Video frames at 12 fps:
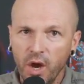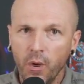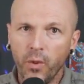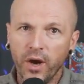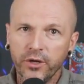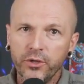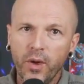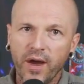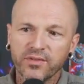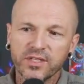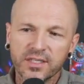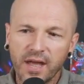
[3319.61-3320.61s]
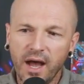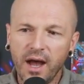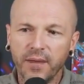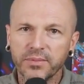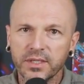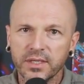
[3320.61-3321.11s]
where you have
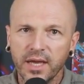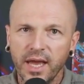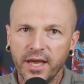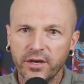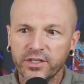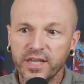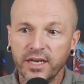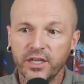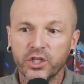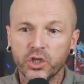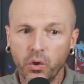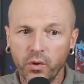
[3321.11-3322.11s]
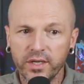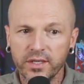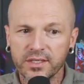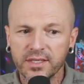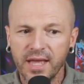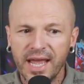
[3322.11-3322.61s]
stopped entertaining
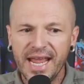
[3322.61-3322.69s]
choice